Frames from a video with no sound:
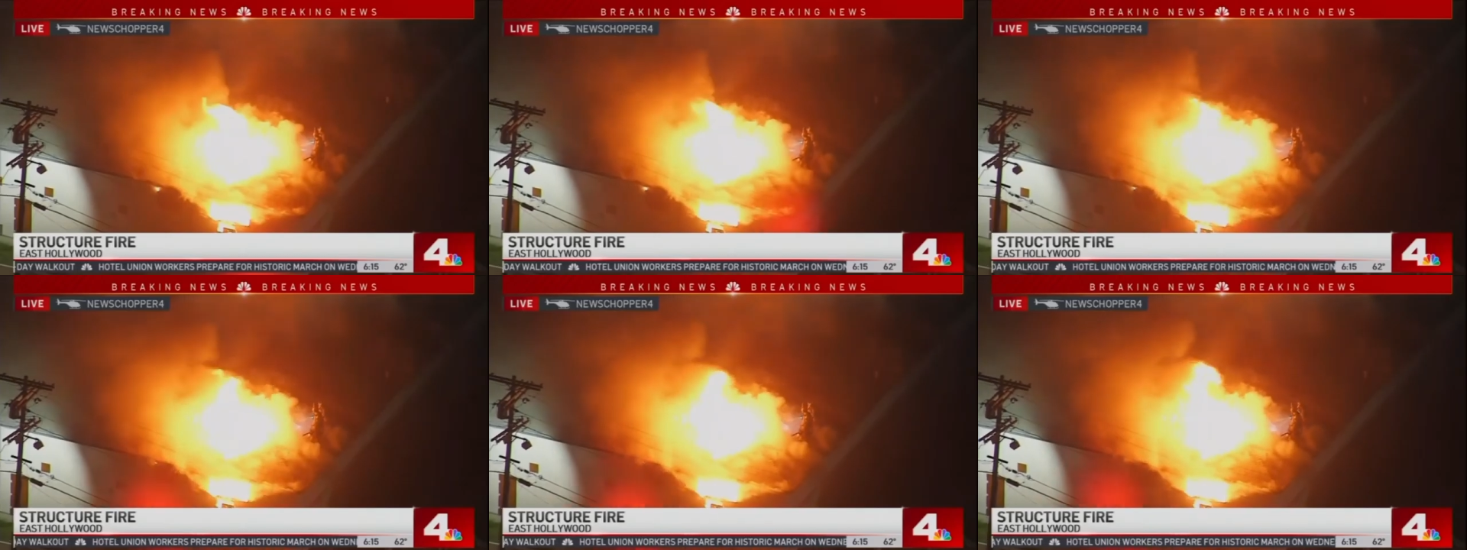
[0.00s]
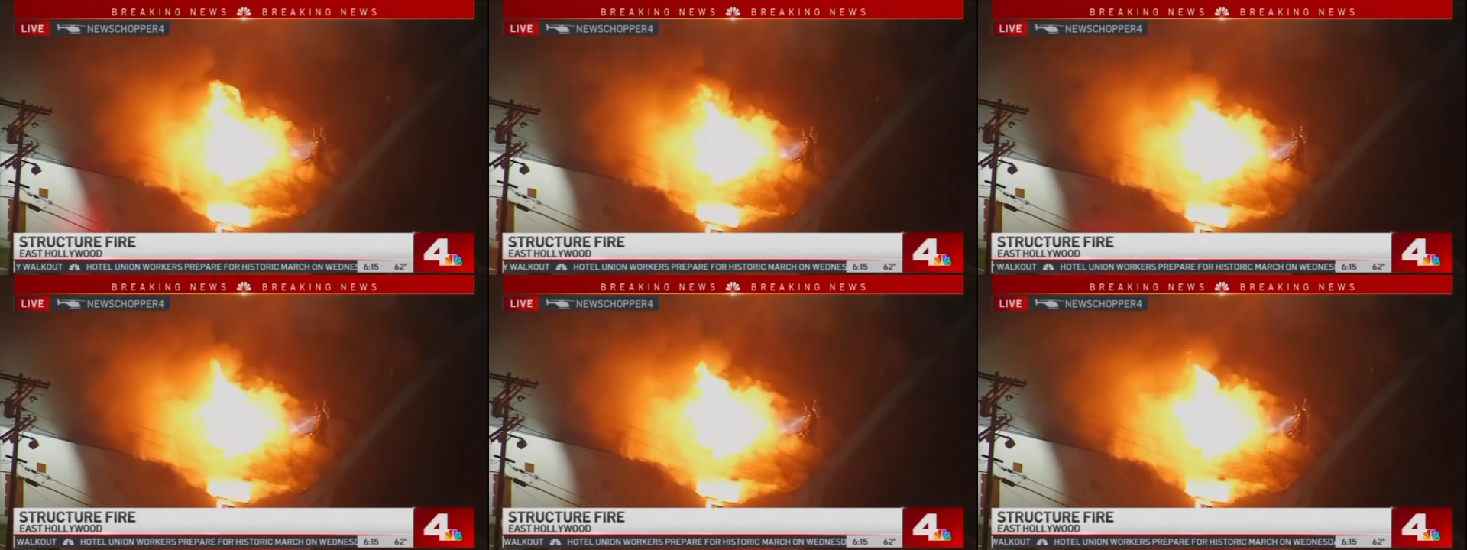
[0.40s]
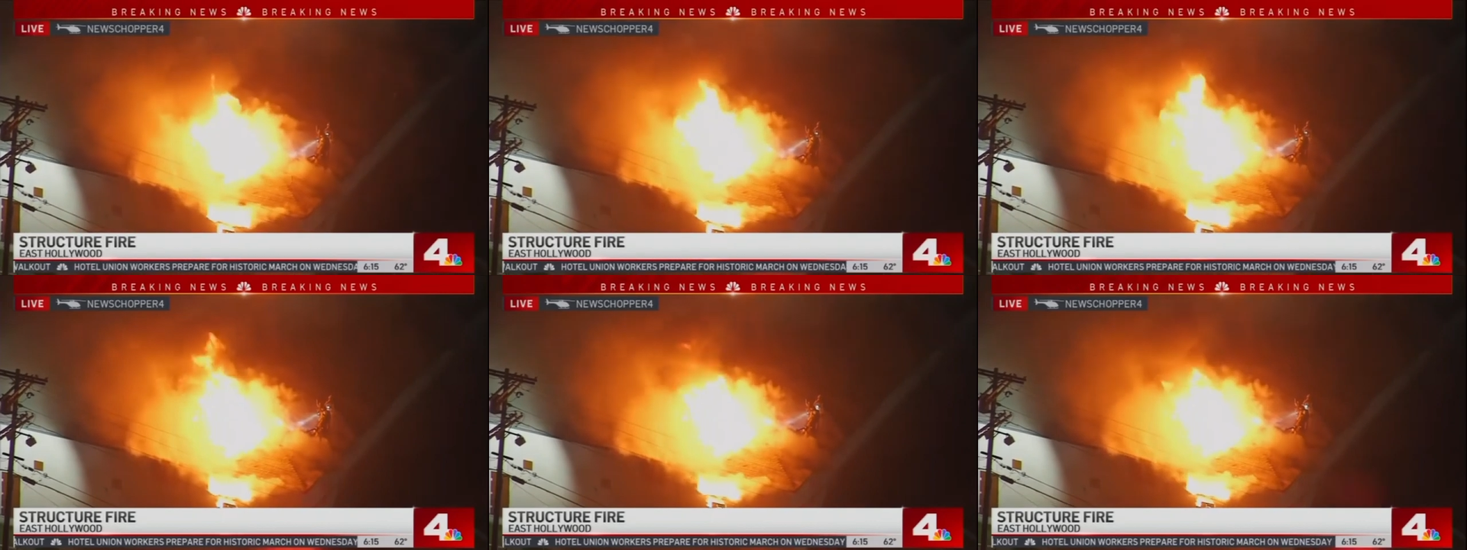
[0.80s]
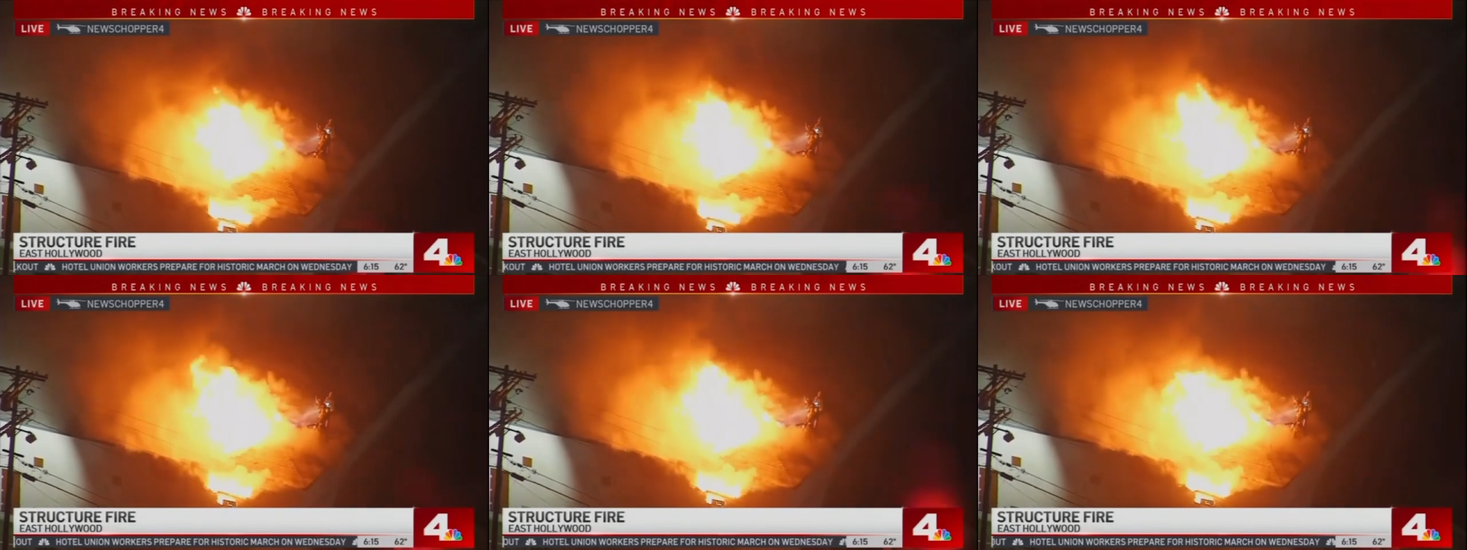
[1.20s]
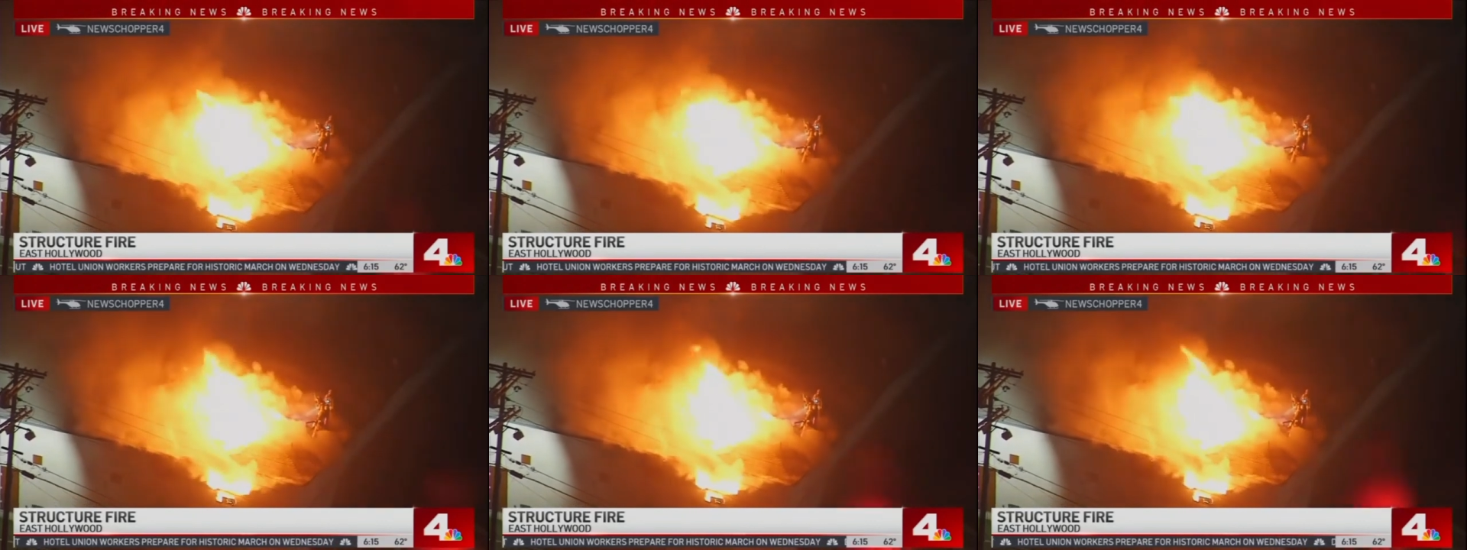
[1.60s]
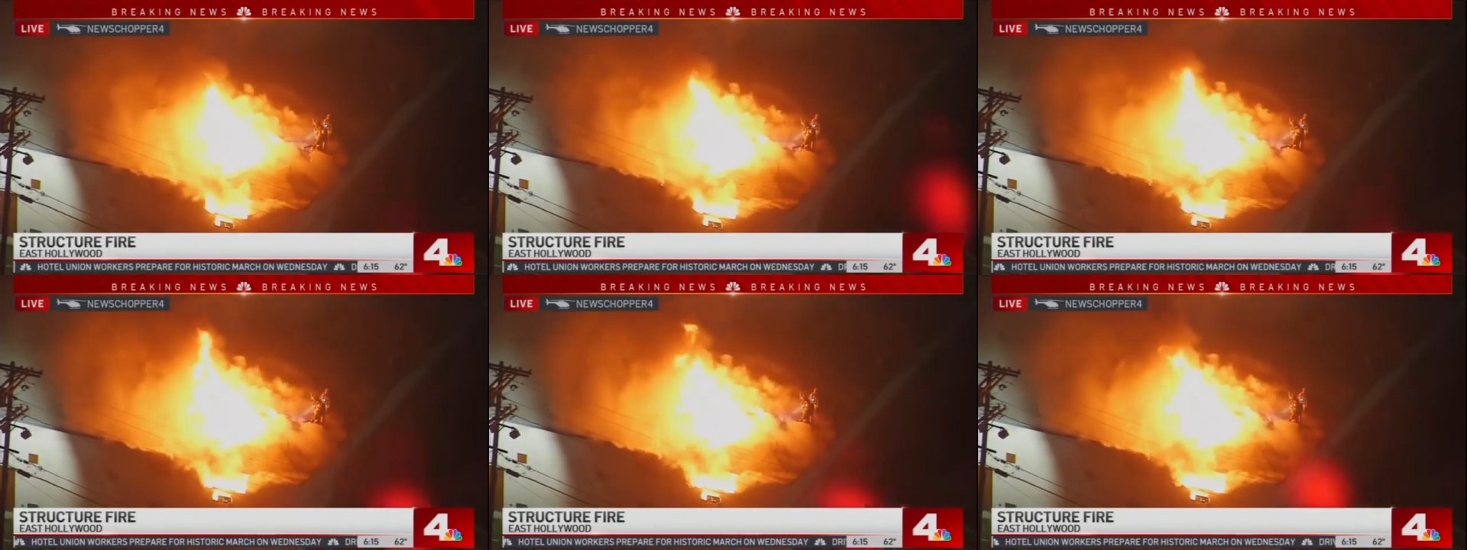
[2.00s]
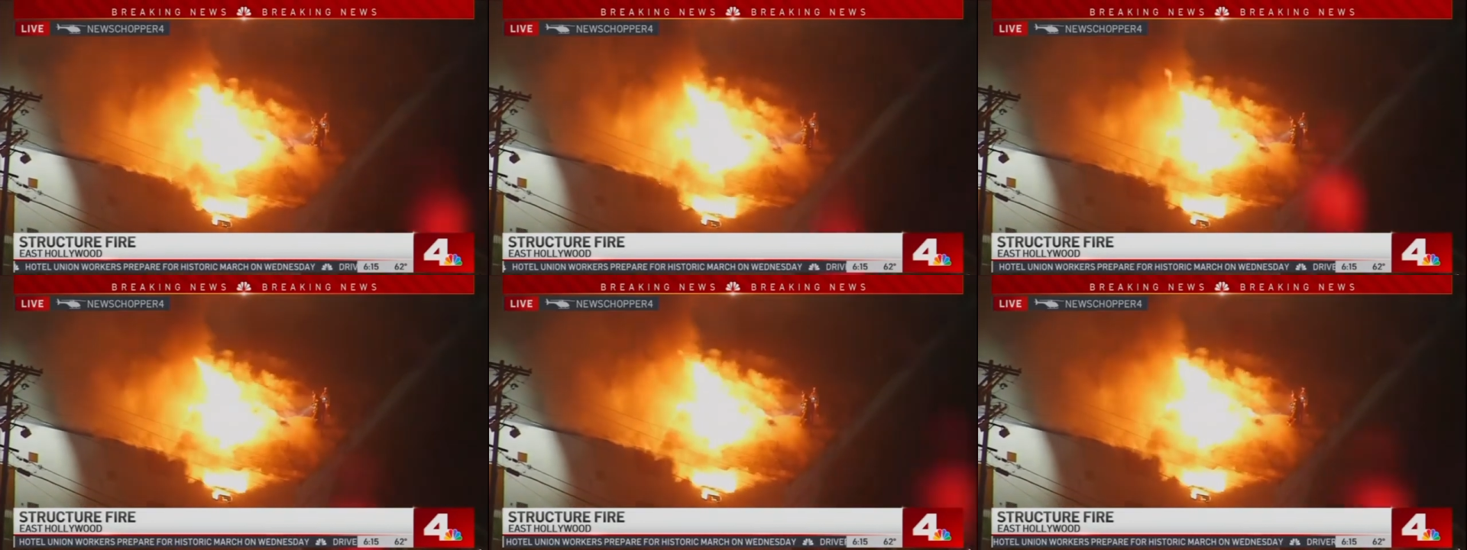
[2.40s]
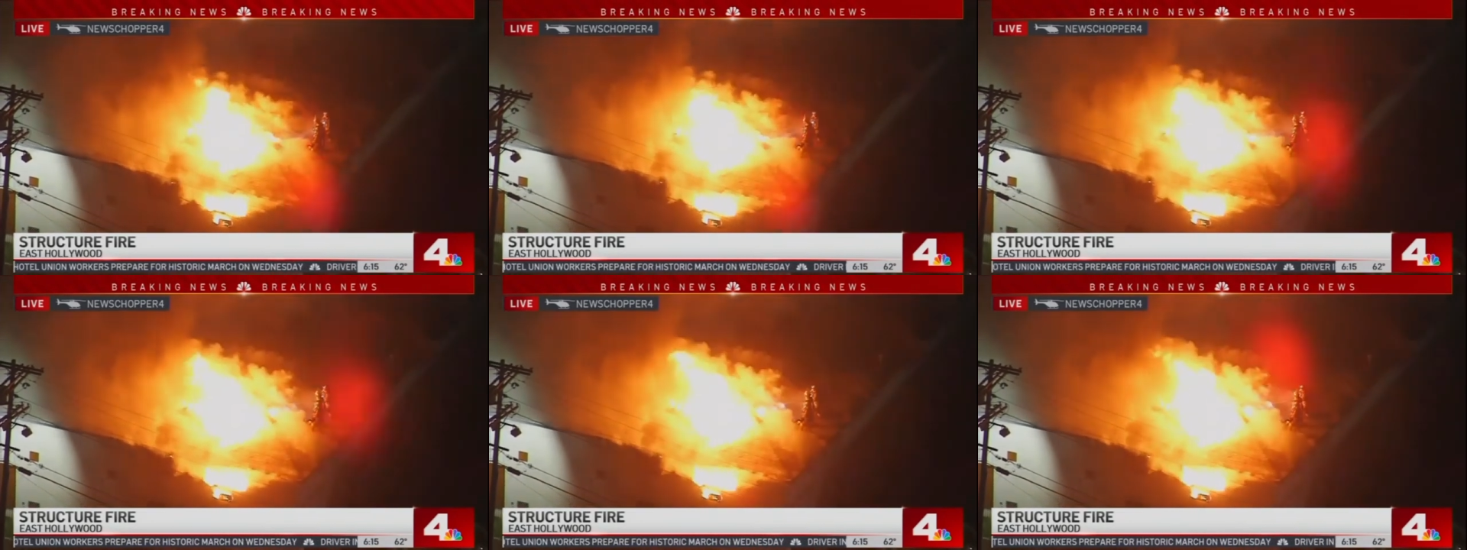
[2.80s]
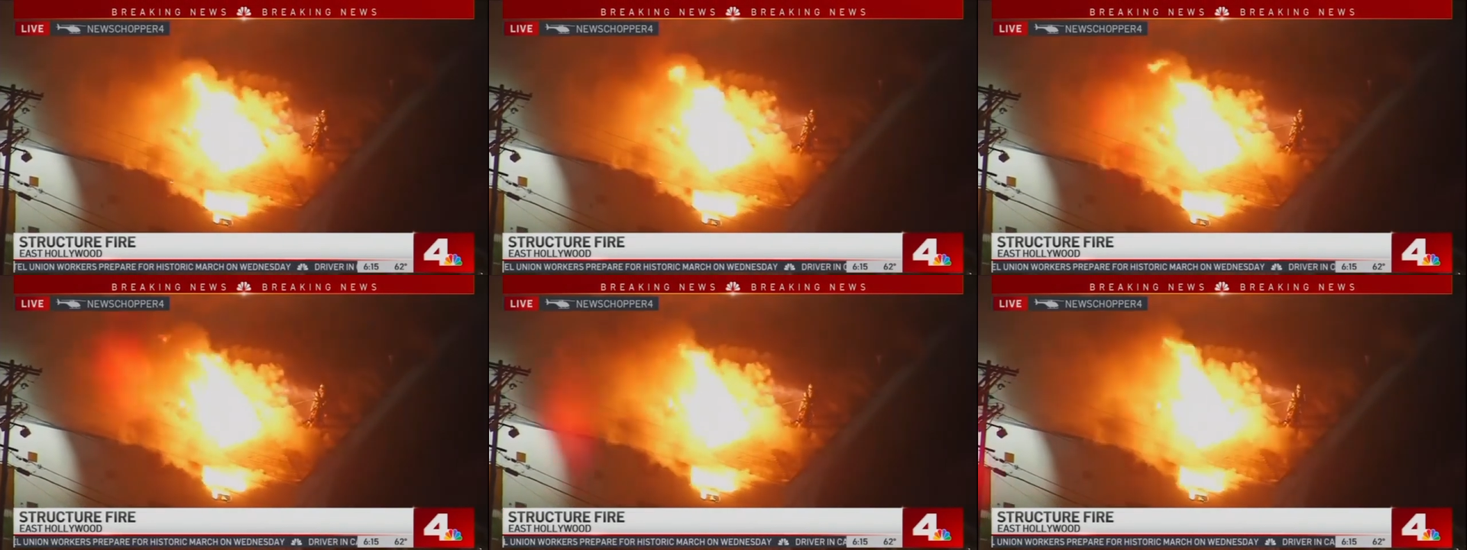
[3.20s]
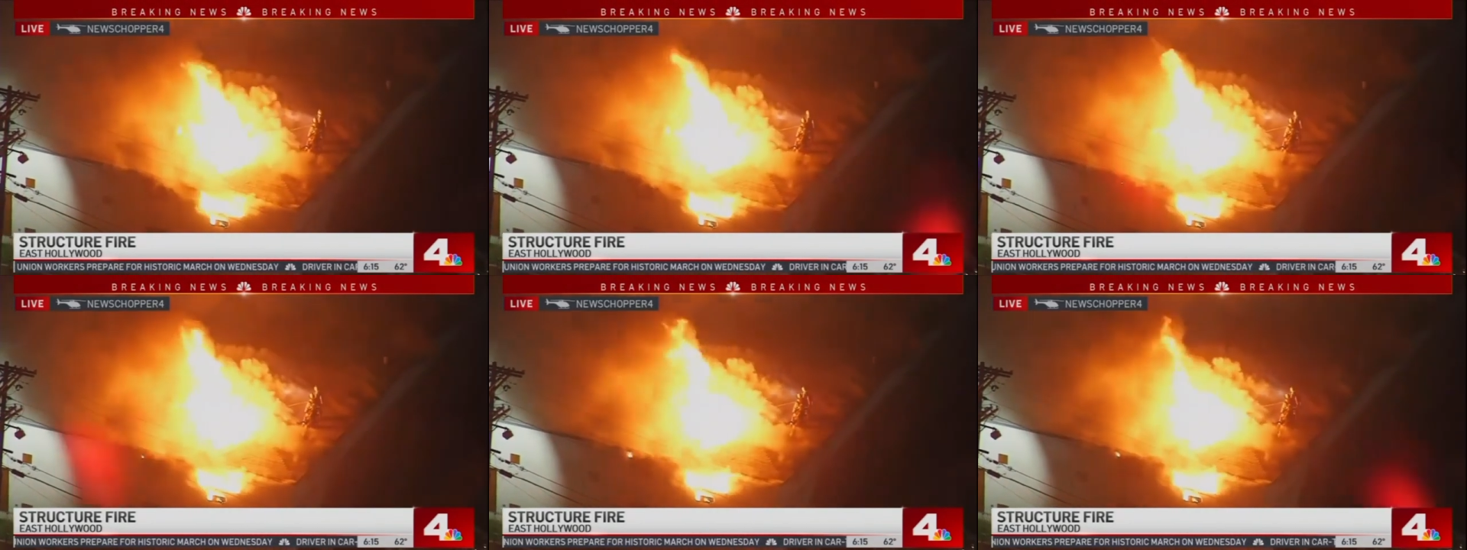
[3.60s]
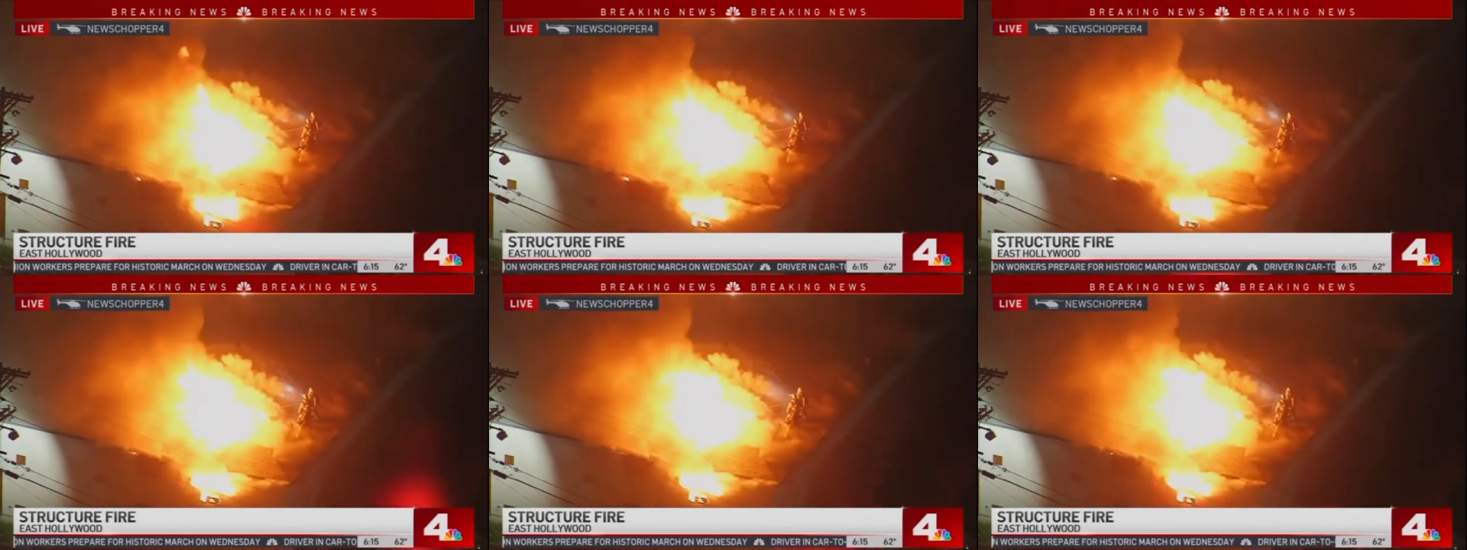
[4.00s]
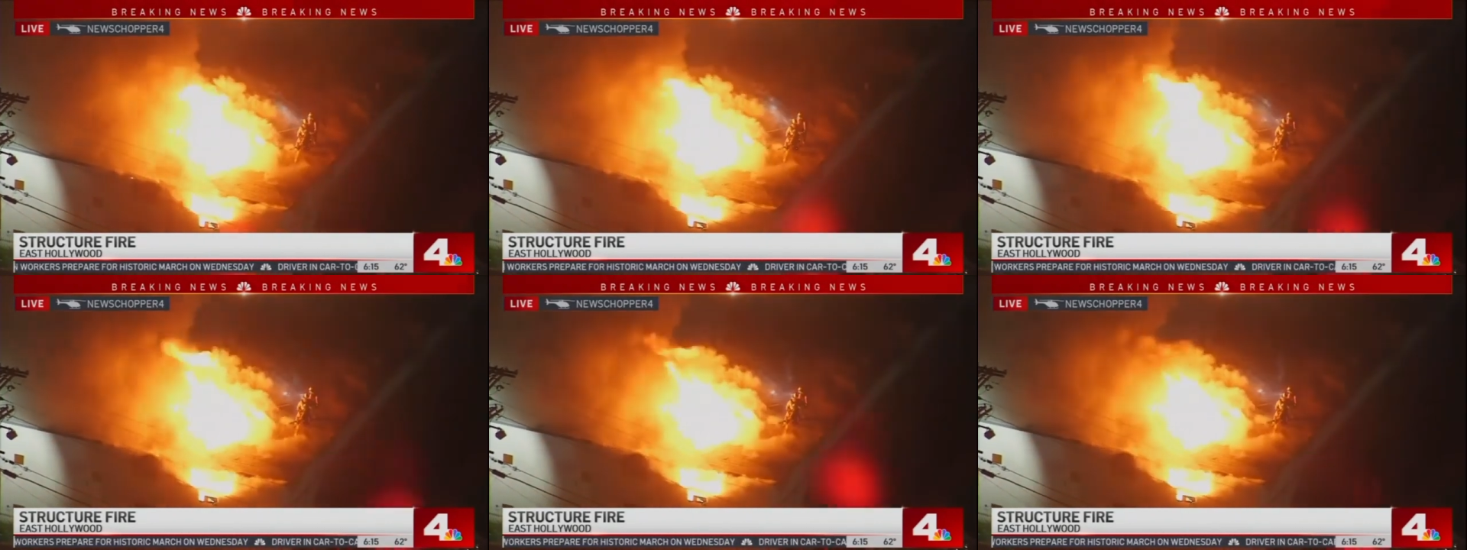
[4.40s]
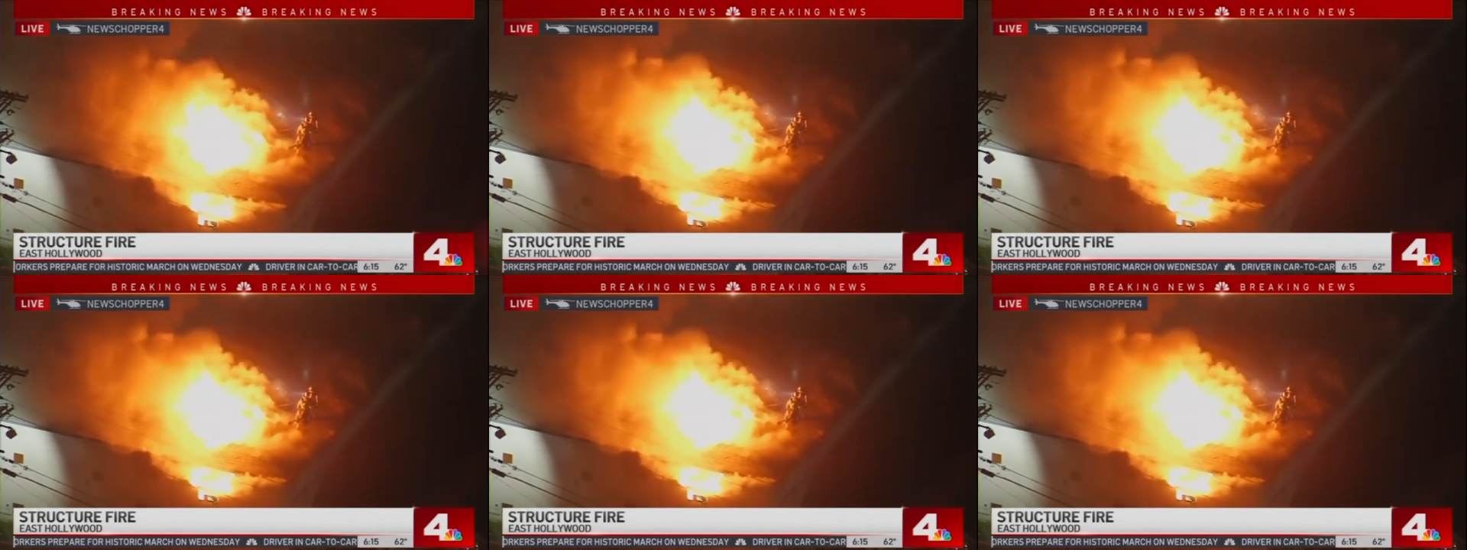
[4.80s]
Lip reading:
No face is visible, so there are no lips to read.